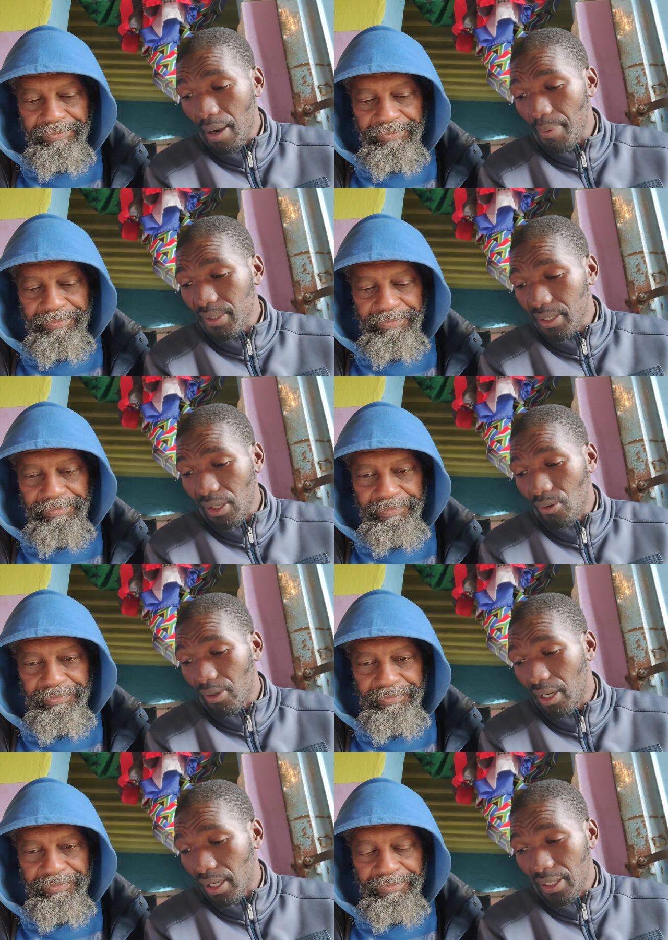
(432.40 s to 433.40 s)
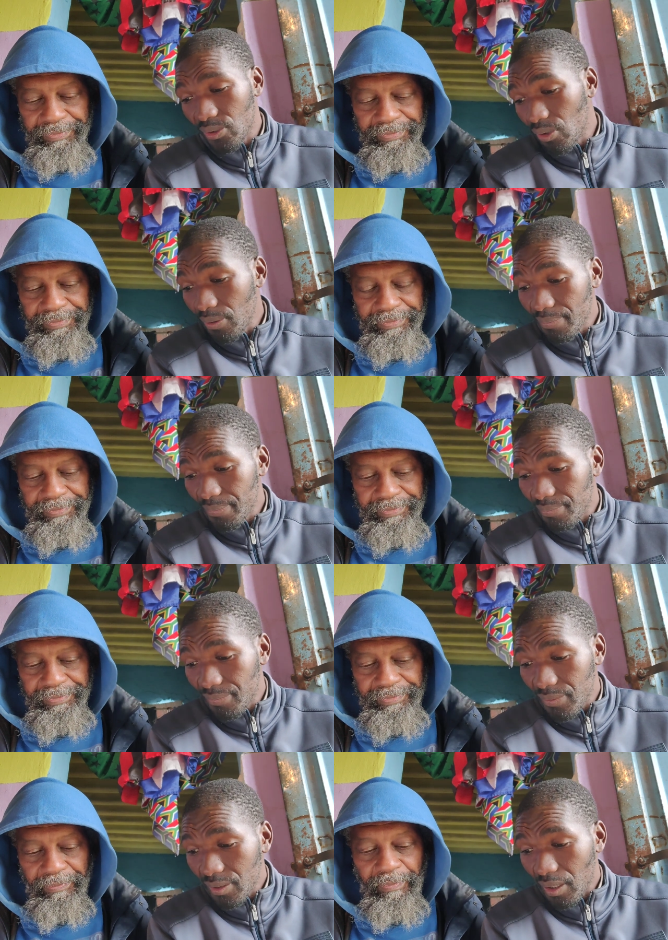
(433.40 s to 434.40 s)
Speaker 1: ngazo
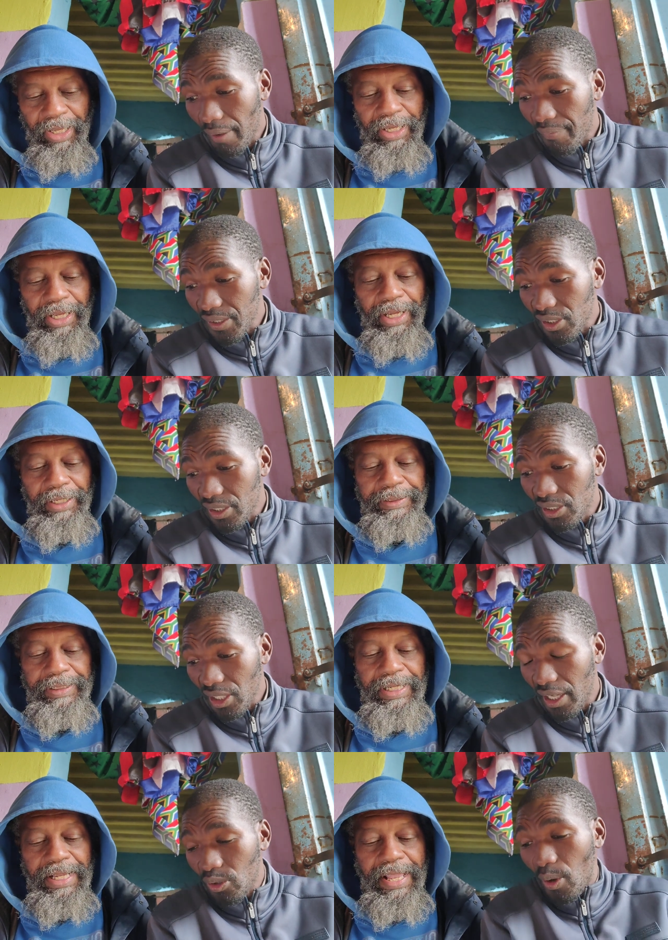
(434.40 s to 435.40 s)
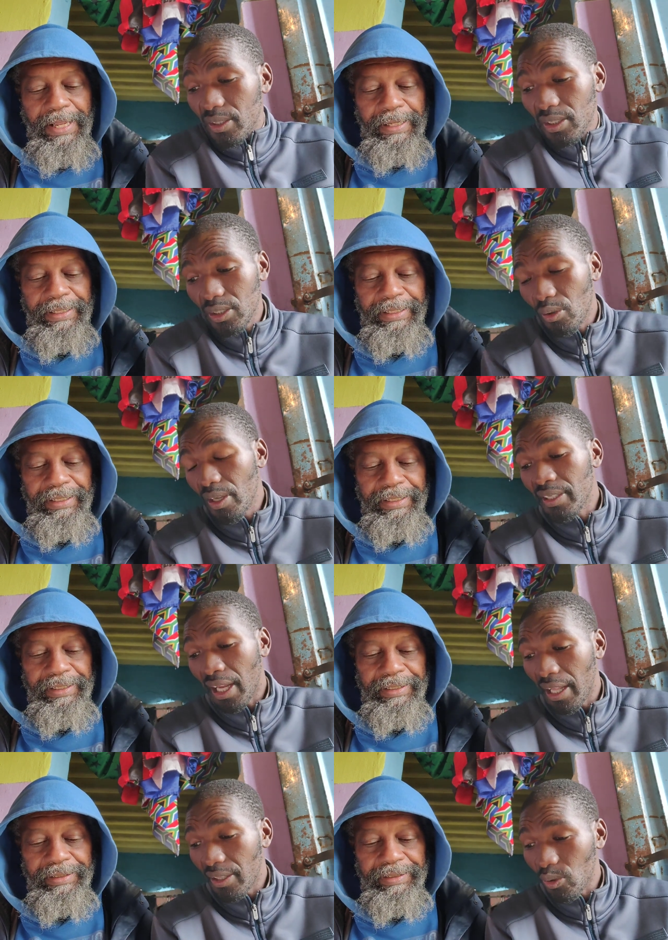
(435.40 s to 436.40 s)

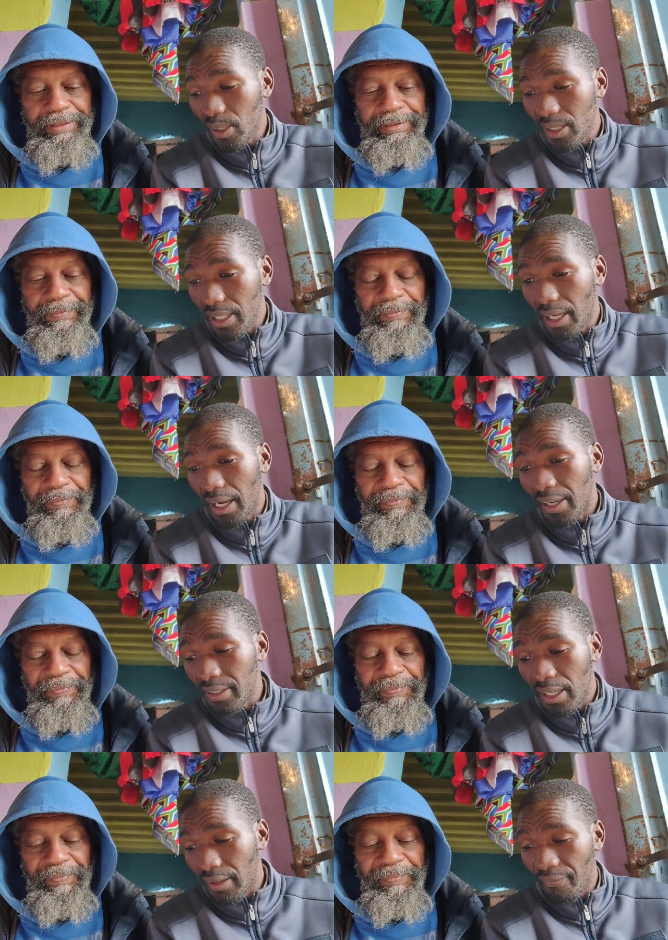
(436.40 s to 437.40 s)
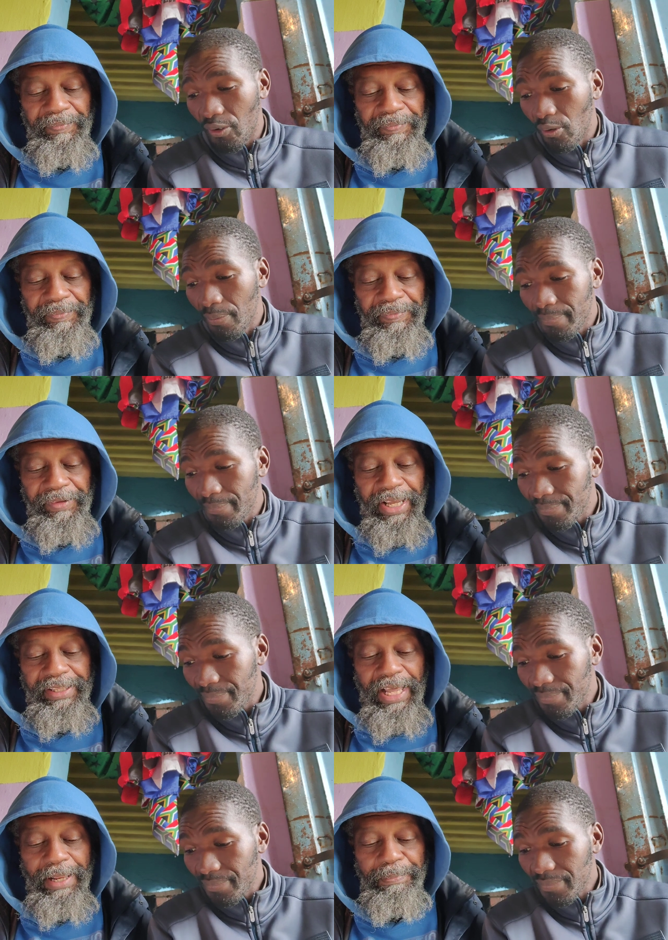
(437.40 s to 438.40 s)
incwadi yakhe ka-1984
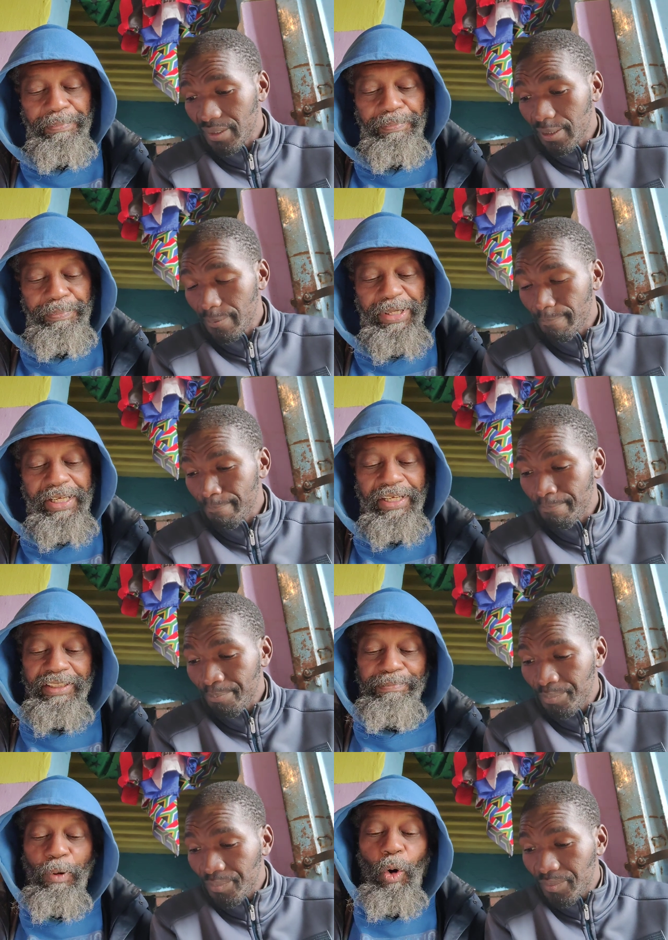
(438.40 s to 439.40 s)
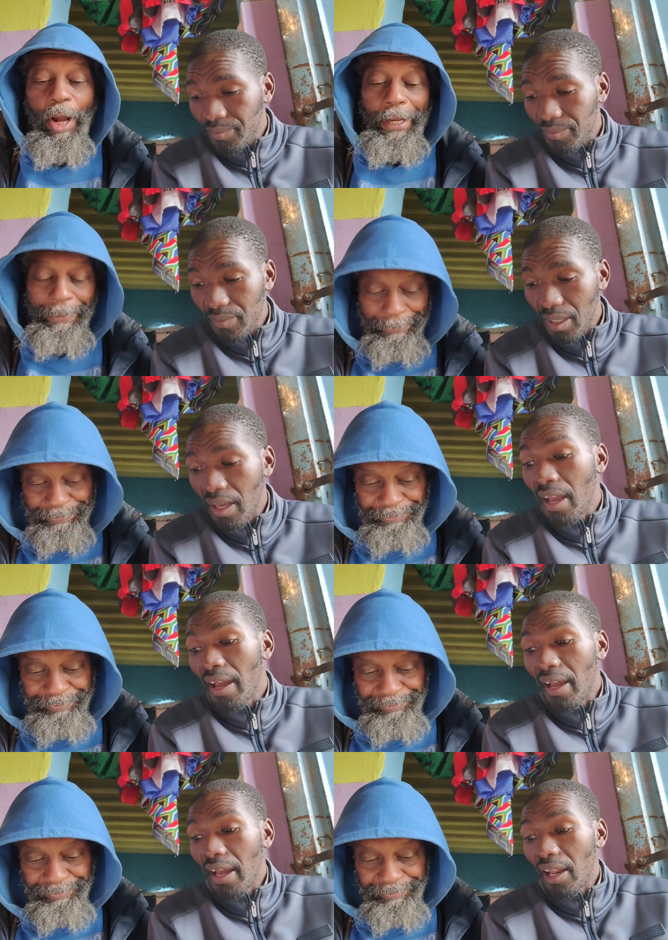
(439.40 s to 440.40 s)
Speaker 2: and that b is boy
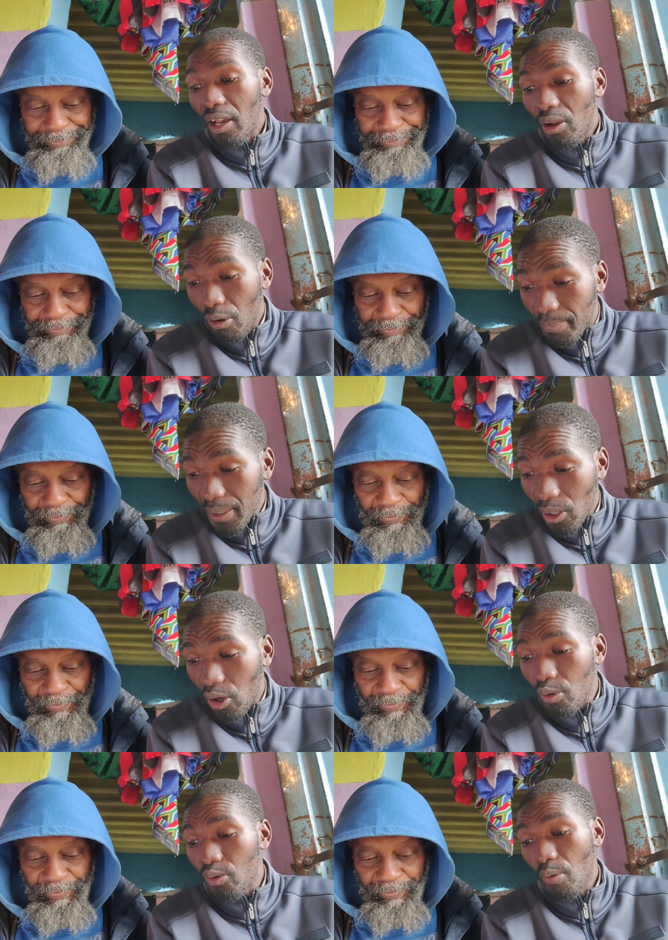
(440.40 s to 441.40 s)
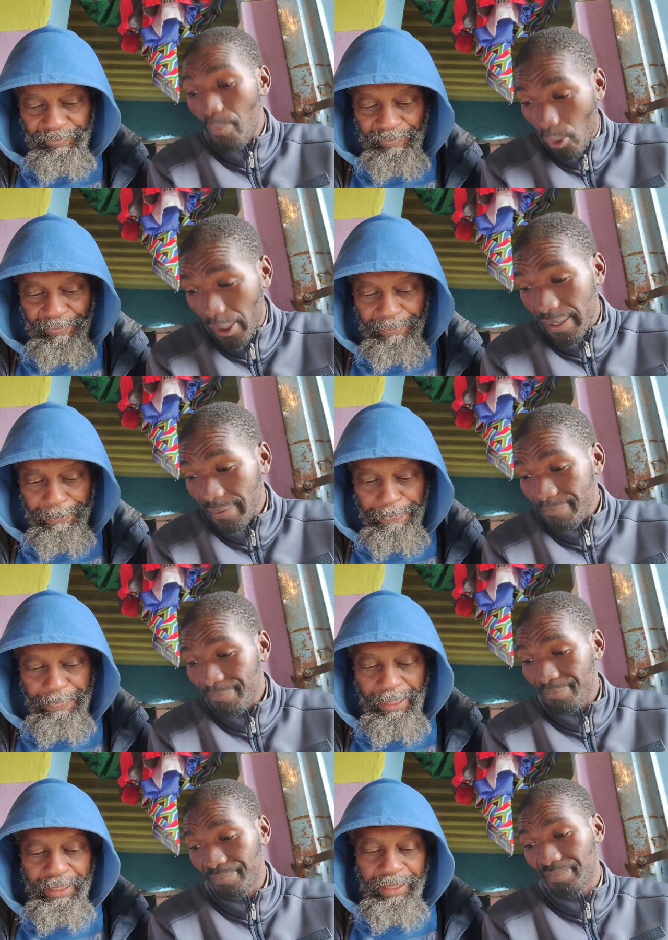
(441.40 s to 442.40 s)
lowo b lowo boy
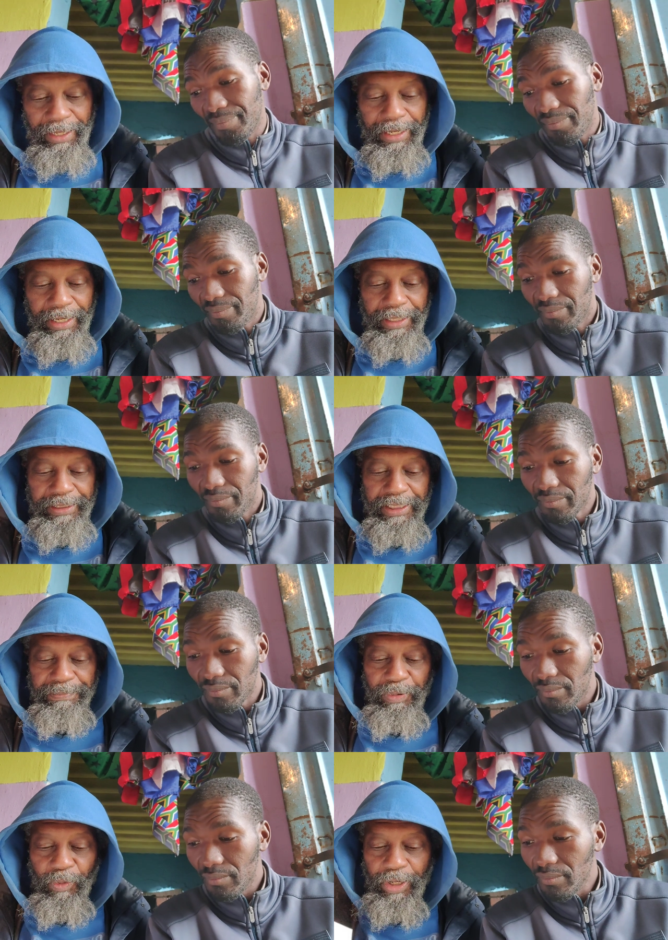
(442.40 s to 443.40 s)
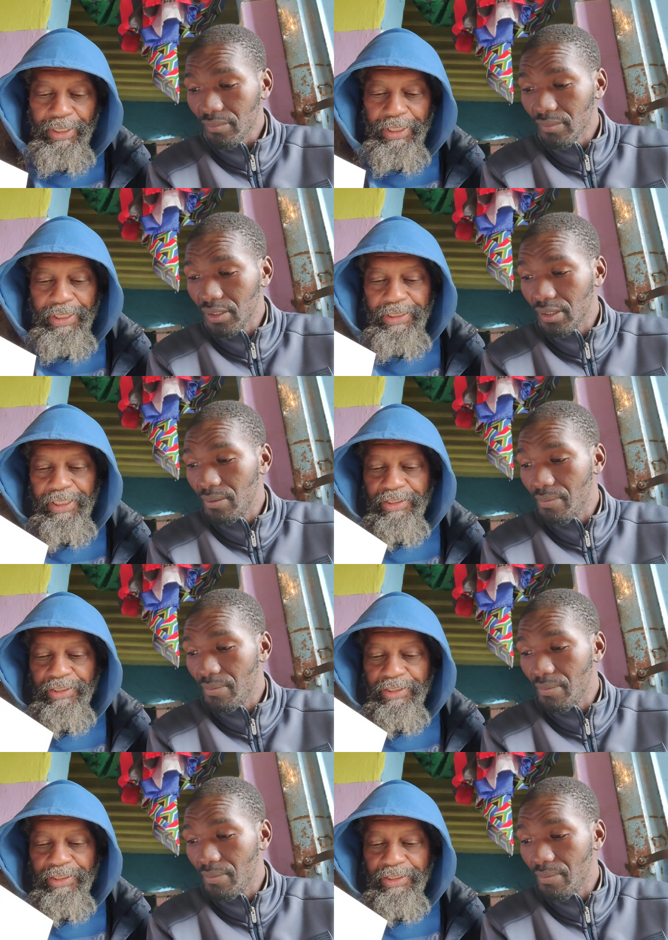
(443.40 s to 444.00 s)
and it says boy then it